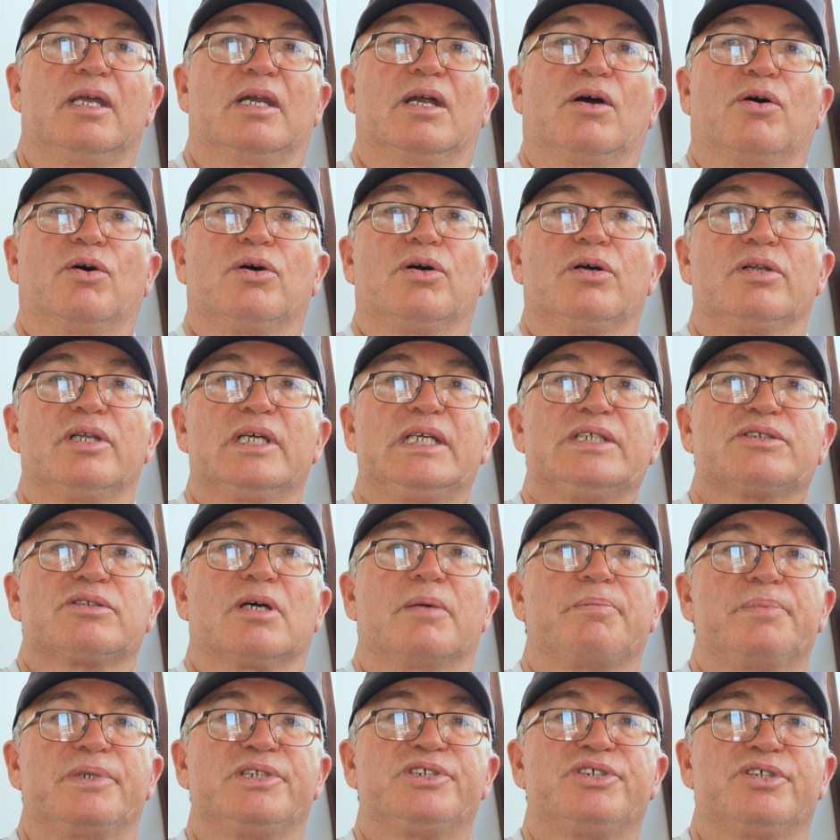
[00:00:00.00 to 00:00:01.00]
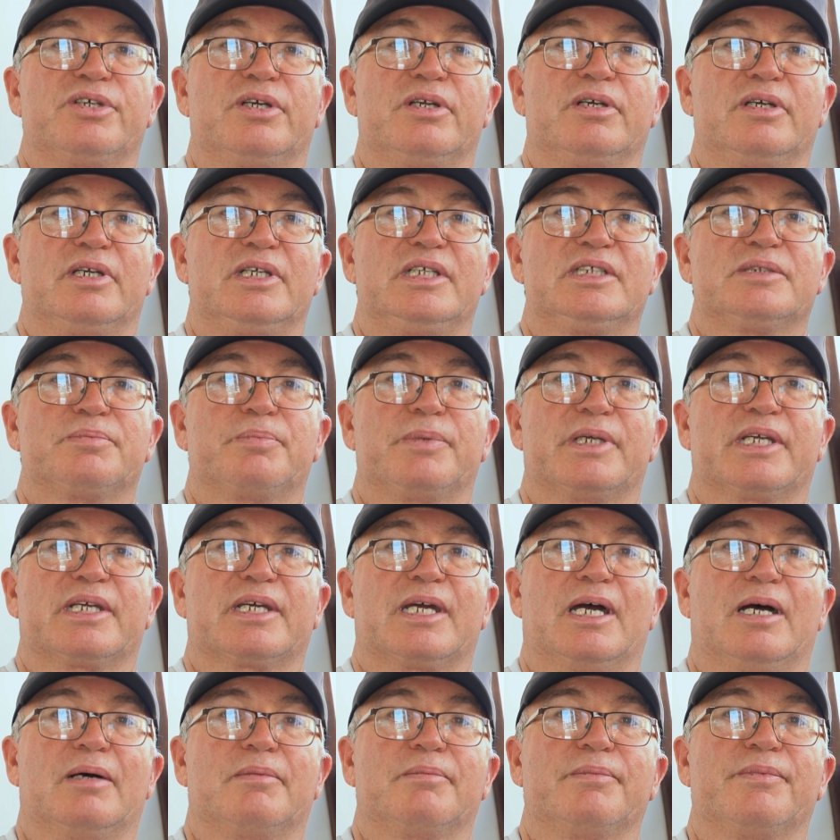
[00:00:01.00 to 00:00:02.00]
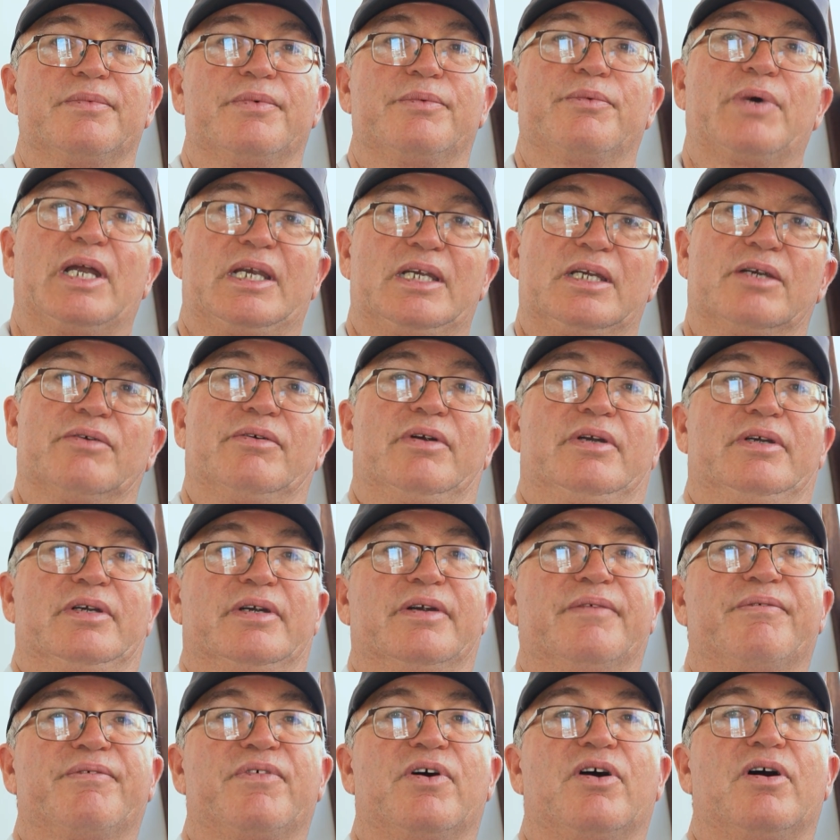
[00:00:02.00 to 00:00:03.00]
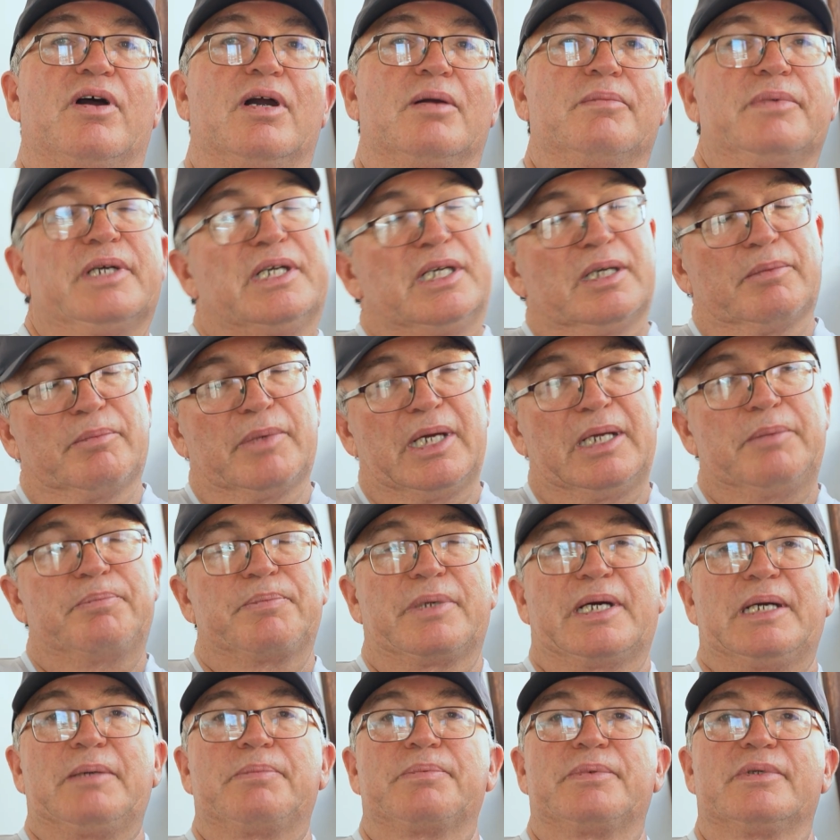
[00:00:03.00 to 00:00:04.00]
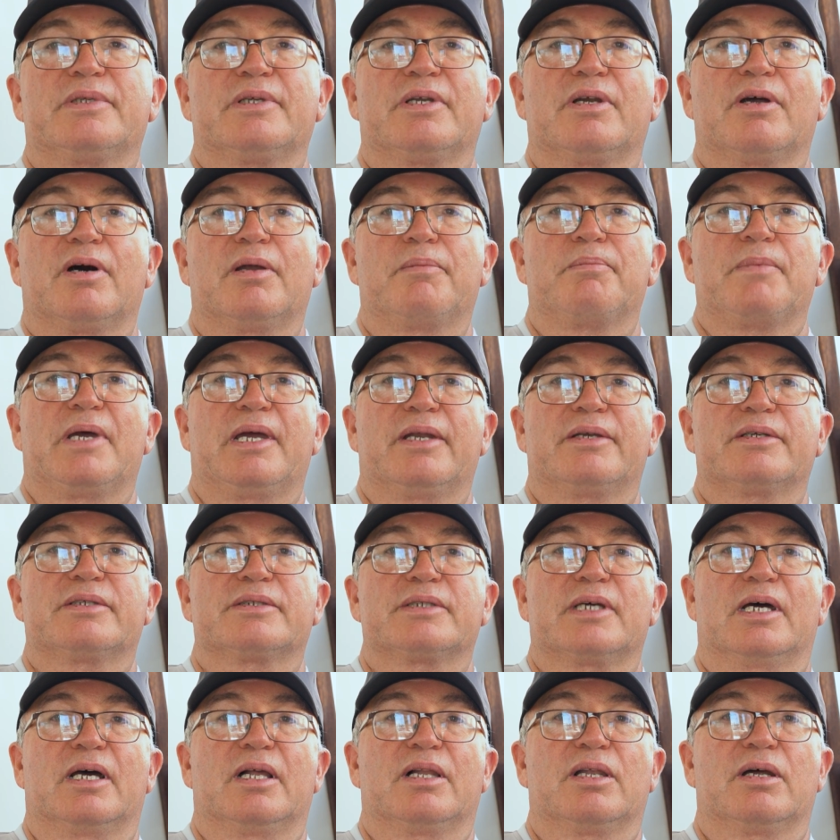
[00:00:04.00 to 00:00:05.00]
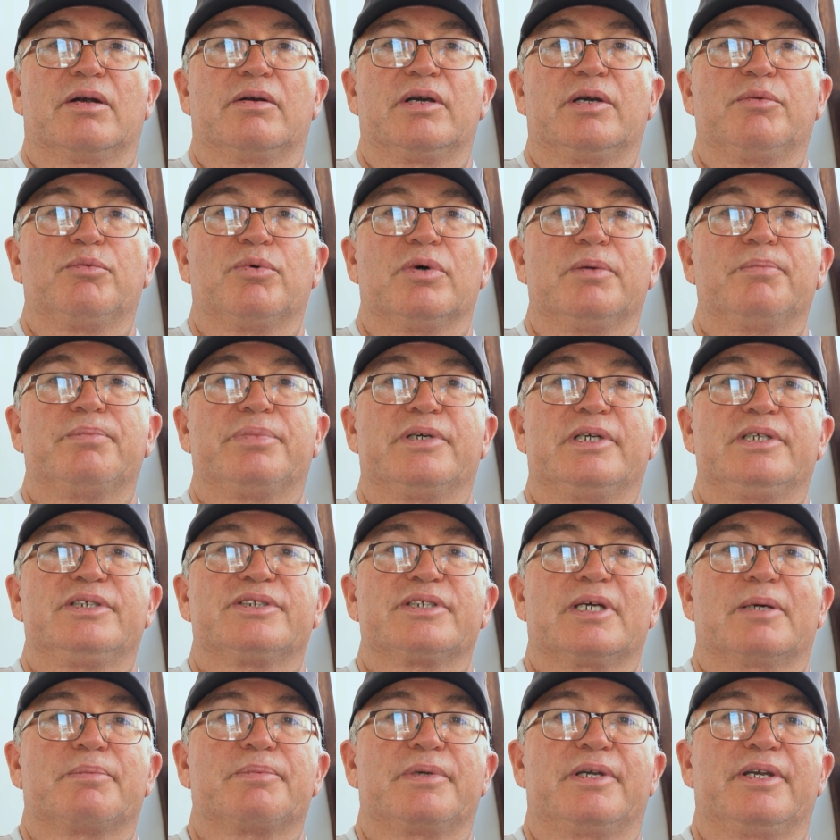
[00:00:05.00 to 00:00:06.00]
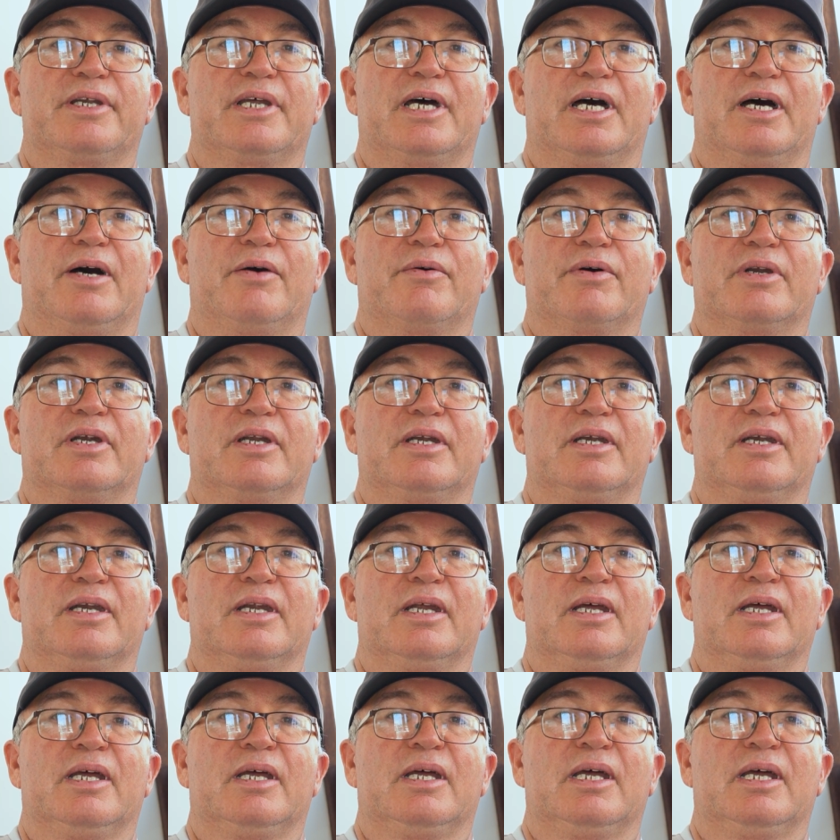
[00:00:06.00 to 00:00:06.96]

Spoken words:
all these opportunities become, when you're in the environment, you meet people, and I'd met Laurie Woodbridge up in Darwin, and